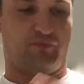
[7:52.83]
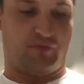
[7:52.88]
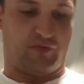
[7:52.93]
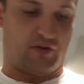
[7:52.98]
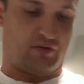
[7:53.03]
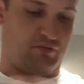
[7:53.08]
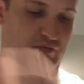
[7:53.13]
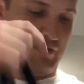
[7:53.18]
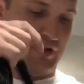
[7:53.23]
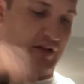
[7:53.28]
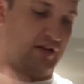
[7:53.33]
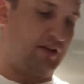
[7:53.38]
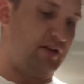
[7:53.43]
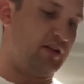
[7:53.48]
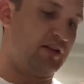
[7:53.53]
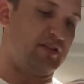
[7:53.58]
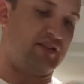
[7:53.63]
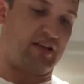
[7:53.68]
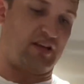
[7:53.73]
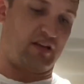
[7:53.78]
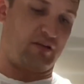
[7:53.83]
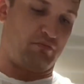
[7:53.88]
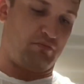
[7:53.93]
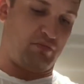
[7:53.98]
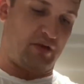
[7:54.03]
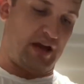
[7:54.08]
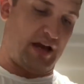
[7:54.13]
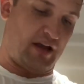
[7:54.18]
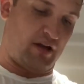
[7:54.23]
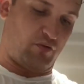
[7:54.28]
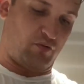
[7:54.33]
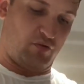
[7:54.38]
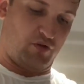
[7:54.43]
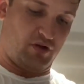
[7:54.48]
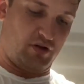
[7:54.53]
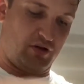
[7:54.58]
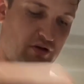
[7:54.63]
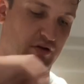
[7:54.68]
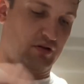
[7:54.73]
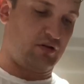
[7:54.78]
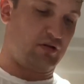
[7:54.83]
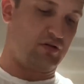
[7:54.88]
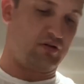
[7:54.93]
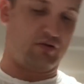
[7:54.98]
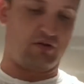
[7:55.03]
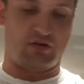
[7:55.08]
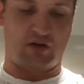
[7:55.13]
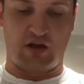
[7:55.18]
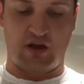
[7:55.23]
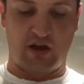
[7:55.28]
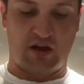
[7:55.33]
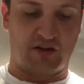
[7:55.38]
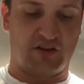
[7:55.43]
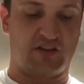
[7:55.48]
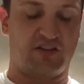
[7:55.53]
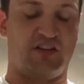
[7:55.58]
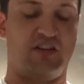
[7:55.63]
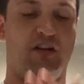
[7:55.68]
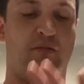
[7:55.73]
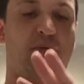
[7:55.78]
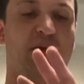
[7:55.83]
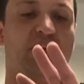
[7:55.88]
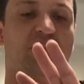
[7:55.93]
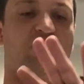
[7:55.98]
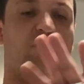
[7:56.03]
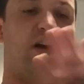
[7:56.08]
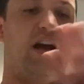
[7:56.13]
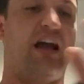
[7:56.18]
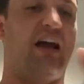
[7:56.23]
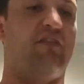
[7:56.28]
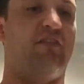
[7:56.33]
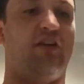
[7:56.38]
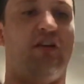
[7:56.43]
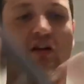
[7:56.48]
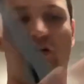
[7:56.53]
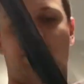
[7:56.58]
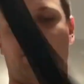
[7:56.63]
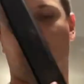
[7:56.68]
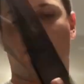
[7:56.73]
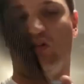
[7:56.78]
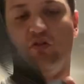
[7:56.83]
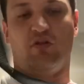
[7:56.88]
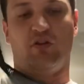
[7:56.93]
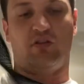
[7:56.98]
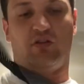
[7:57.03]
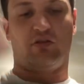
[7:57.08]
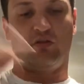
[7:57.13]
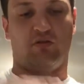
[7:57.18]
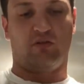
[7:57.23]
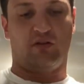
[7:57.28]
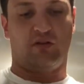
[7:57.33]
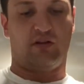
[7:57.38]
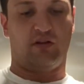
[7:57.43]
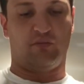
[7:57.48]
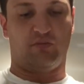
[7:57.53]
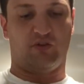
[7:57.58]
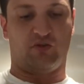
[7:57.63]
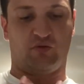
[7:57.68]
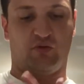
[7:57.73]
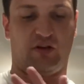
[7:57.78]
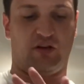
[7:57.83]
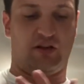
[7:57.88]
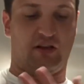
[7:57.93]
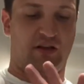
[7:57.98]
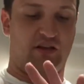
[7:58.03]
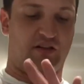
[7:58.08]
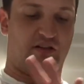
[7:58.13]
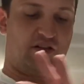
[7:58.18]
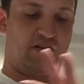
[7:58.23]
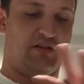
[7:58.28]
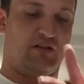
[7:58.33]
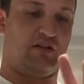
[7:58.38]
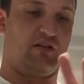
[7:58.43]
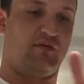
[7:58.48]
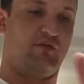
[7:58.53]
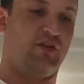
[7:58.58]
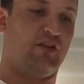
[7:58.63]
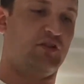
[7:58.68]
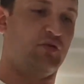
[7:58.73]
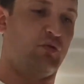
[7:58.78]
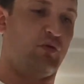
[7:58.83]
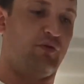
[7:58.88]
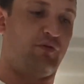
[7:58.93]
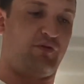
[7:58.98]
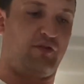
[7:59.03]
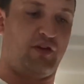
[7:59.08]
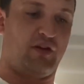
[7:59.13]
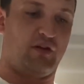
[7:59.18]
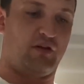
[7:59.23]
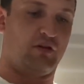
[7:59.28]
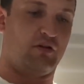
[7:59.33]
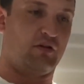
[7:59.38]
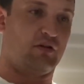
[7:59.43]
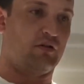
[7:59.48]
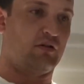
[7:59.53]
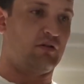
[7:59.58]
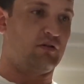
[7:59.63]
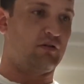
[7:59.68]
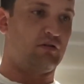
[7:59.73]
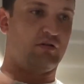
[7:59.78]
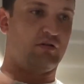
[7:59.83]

Might need to take it back one. Just need to make sure I have enough to go in between each individual finger.